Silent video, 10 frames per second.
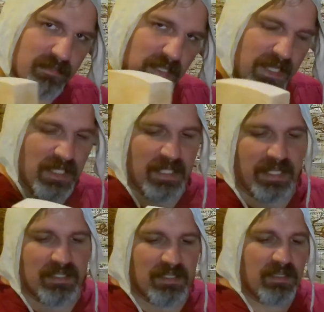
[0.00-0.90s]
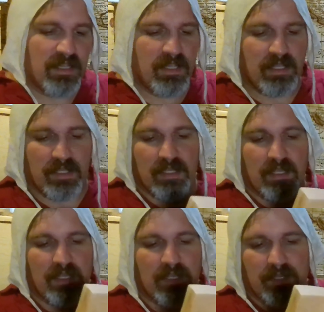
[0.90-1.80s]
I can land it.
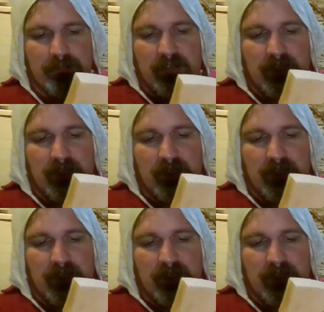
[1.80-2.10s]
My